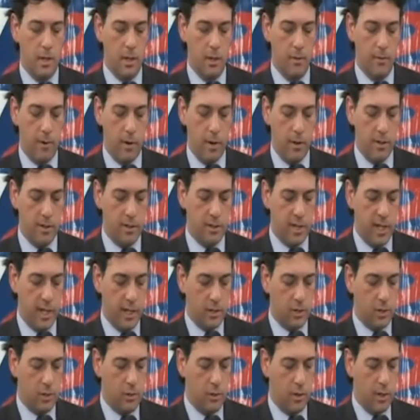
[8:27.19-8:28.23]
of all this
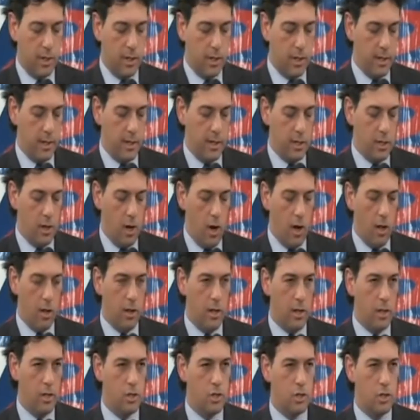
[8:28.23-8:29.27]
extra uh,
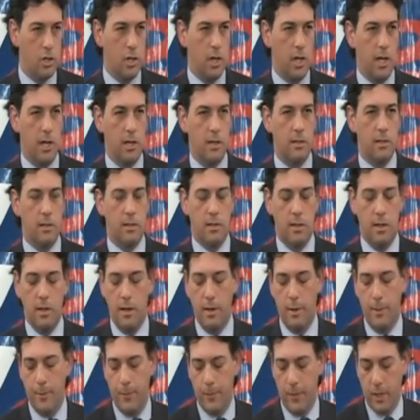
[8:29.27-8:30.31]
knowledge and
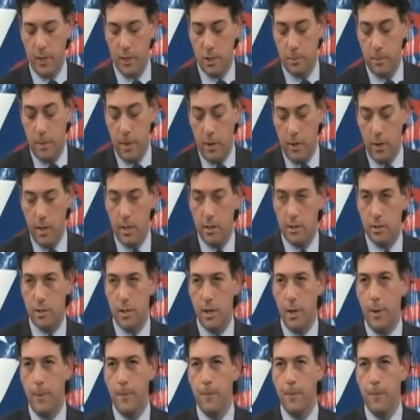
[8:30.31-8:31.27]
uh, experience,